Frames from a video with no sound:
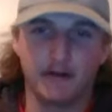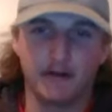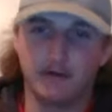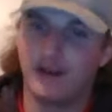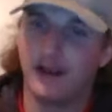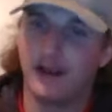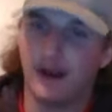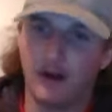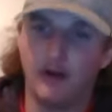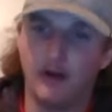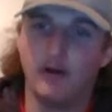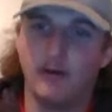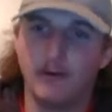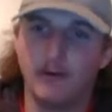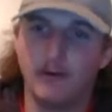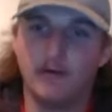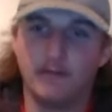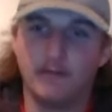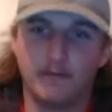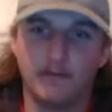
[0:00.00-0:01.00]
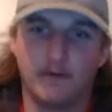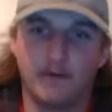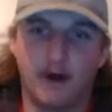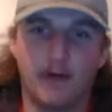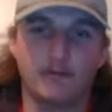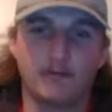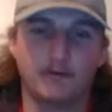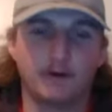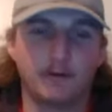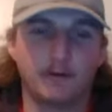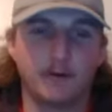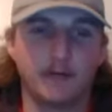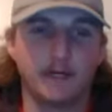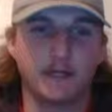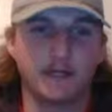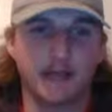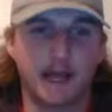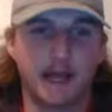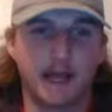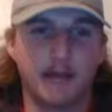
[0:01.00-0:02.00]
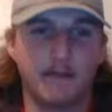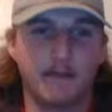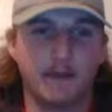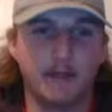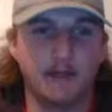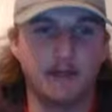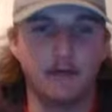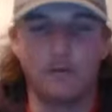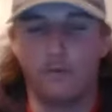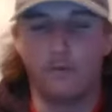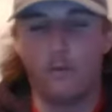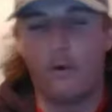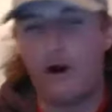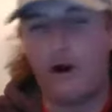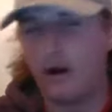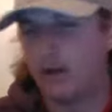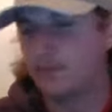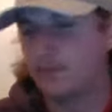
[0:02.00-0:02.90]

It's like, oh, Auburn's going to win this game, and you want them